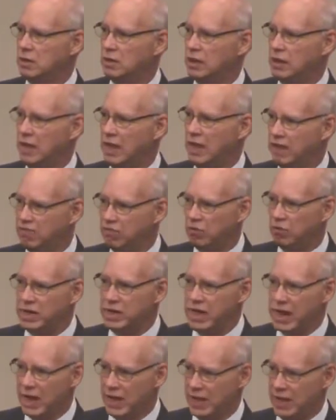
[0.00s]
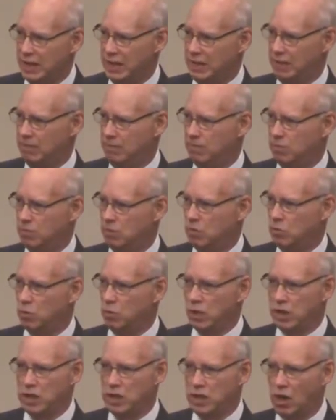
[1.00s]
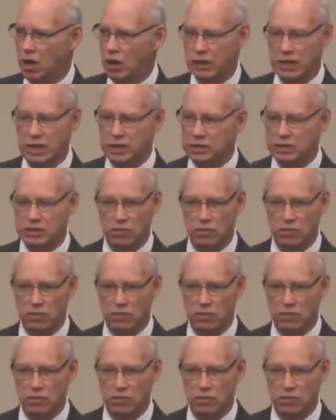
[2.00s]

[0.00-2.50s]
every day, regardless